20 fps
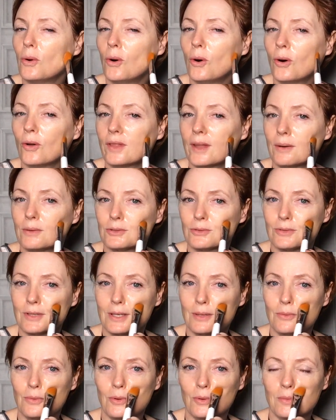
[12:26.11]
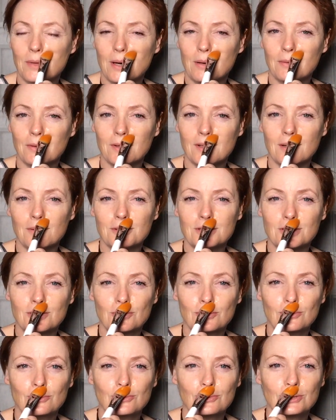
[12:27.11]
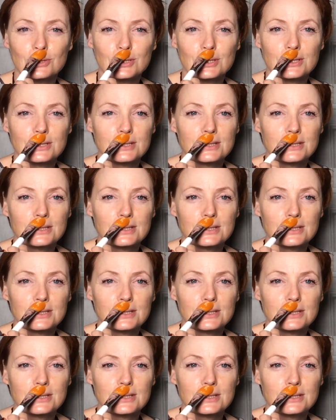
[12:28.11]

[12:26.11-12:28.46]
Oh, that was really warm, that one. That was gorgeous.